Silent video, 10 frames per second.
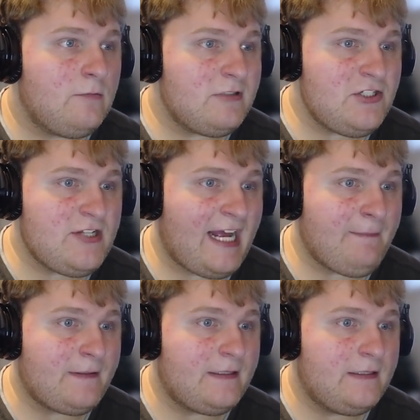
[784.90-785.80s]
What just
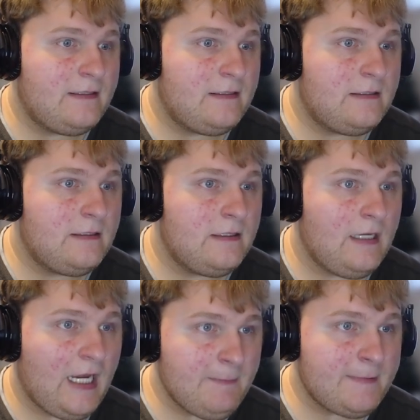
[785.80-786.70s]
happened?
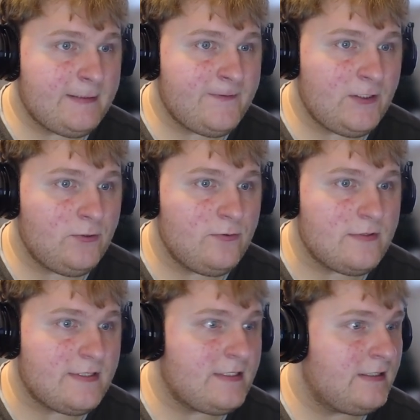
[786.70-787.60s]
I'm
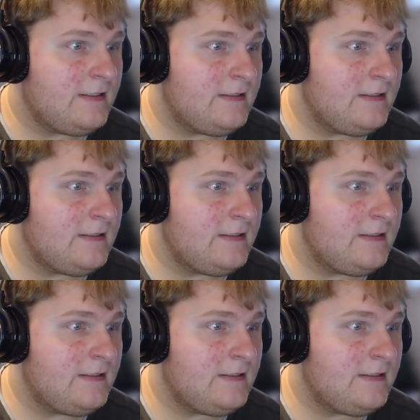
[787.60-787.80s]
confused.